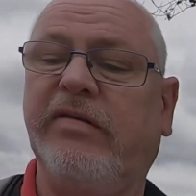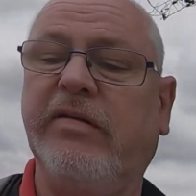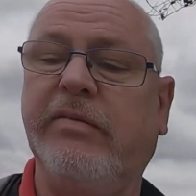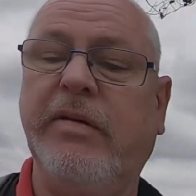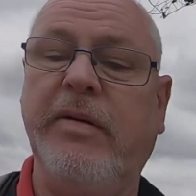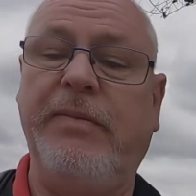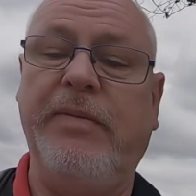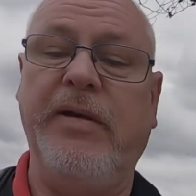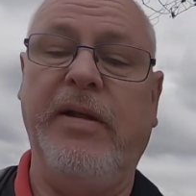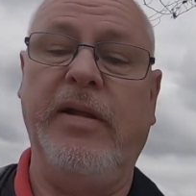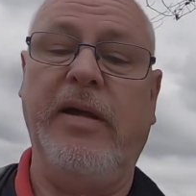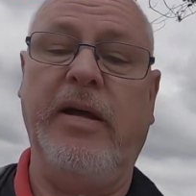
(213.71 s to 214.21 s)
to
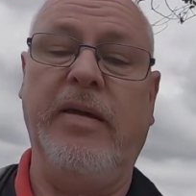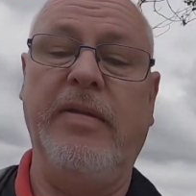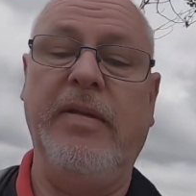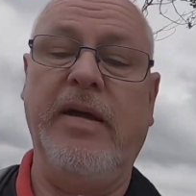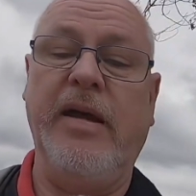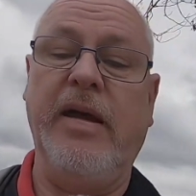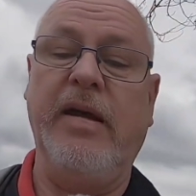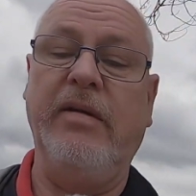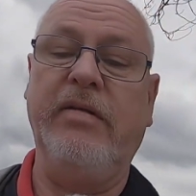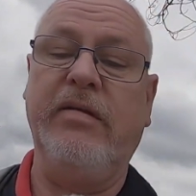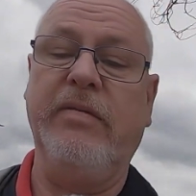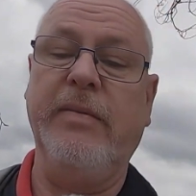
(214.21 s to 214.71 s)
be built on
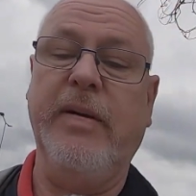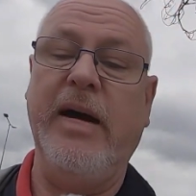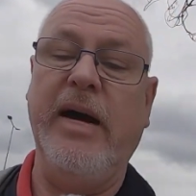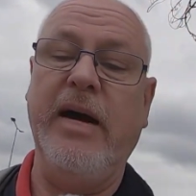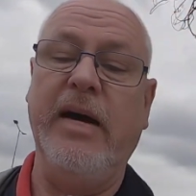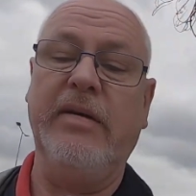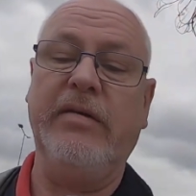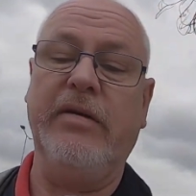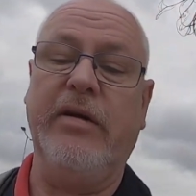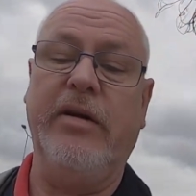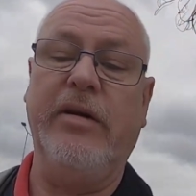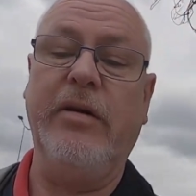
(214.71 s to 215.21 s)
the East
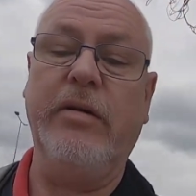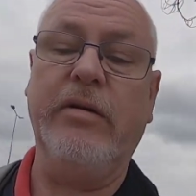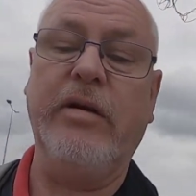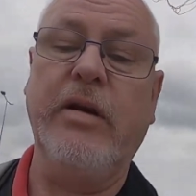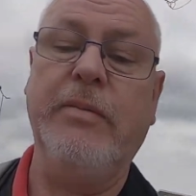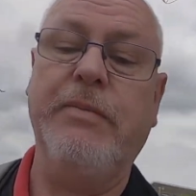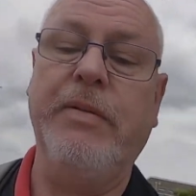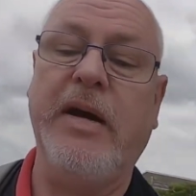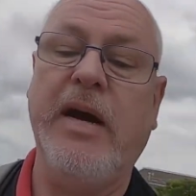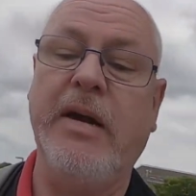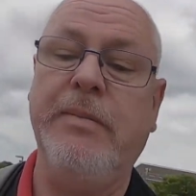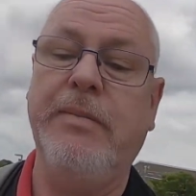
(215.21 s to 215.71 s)
Marsh and
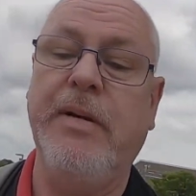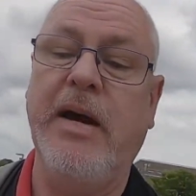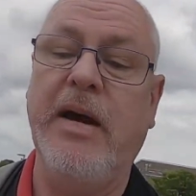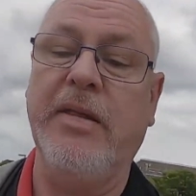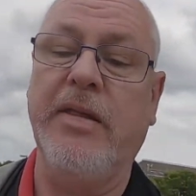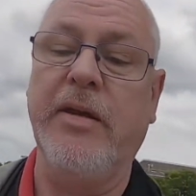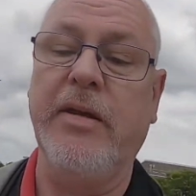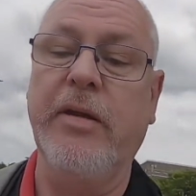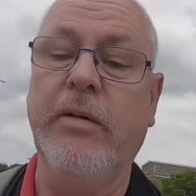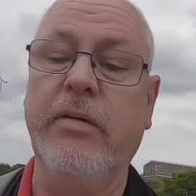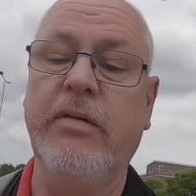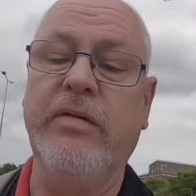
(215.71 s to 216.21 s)
occupied by
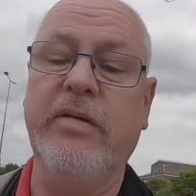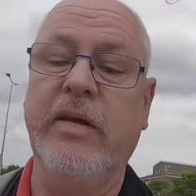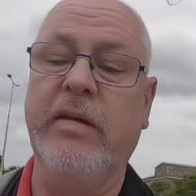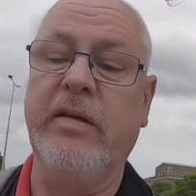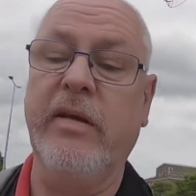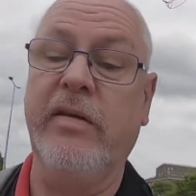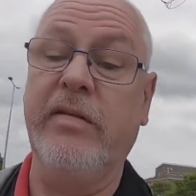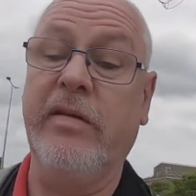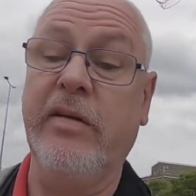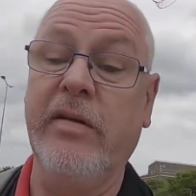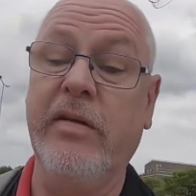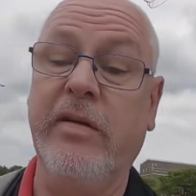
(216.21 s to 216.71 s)
the new
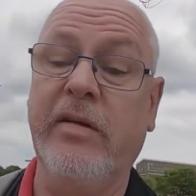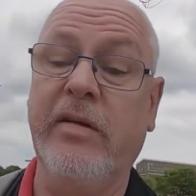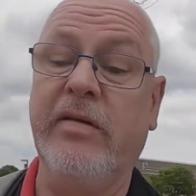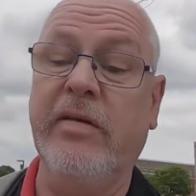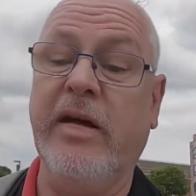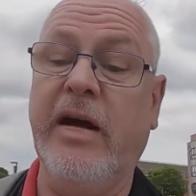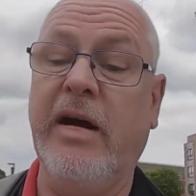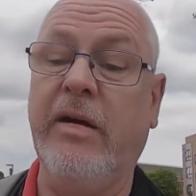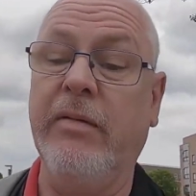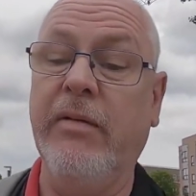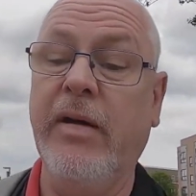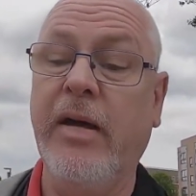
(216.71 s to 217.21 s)
settlers in the
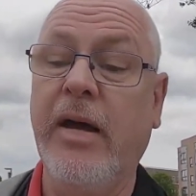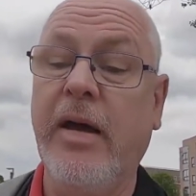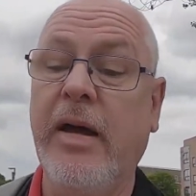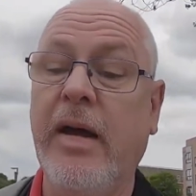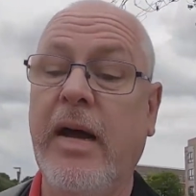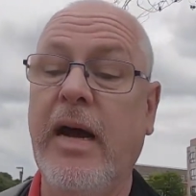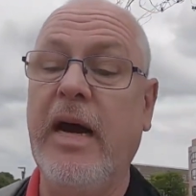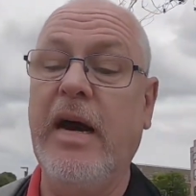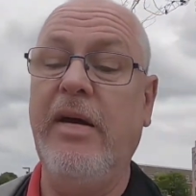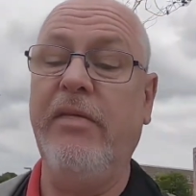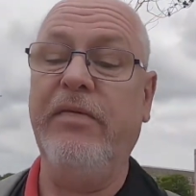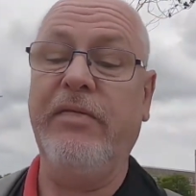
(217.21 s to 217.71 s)
town
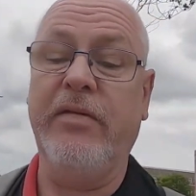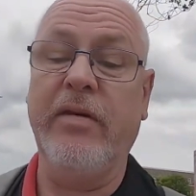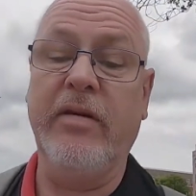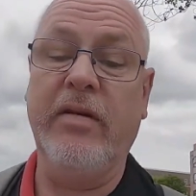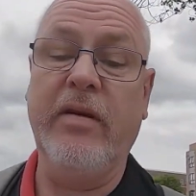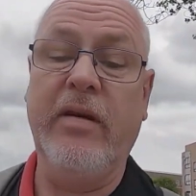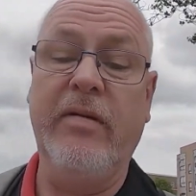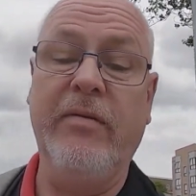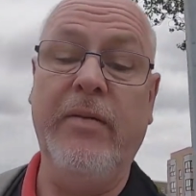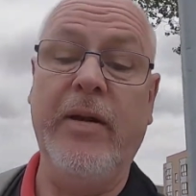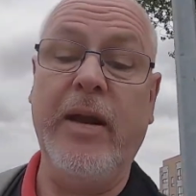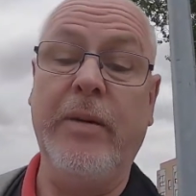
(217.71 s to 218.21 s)
after
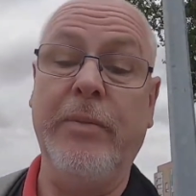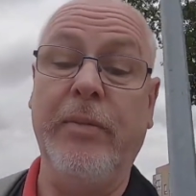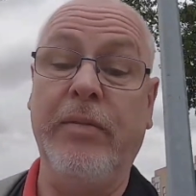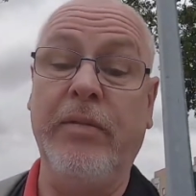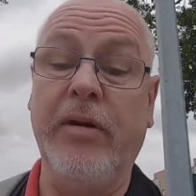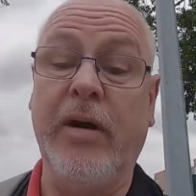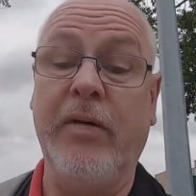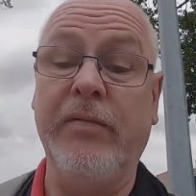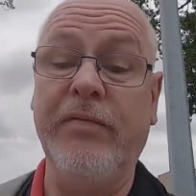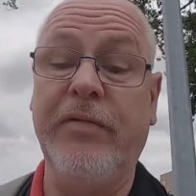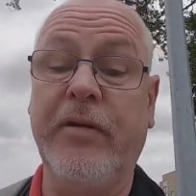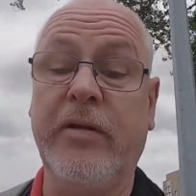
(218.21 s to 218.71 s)
the development
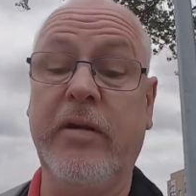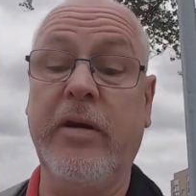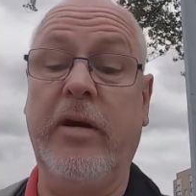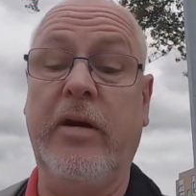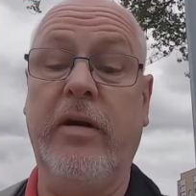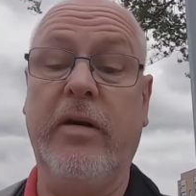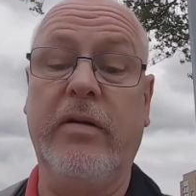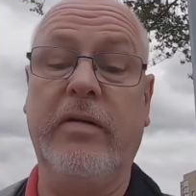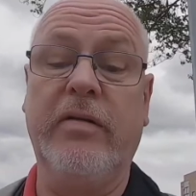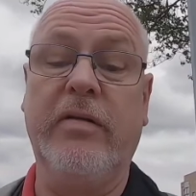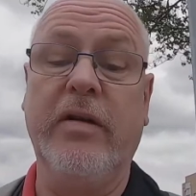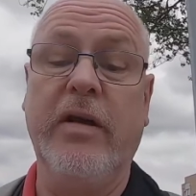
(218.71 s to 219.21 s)
of the
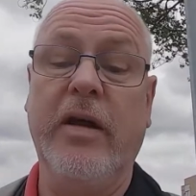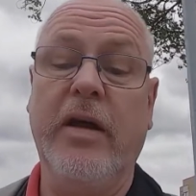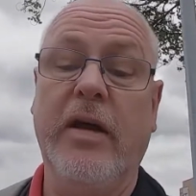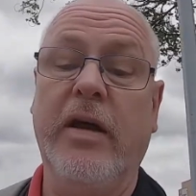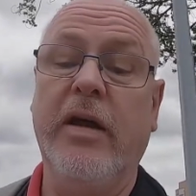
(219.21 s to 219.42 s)
docks.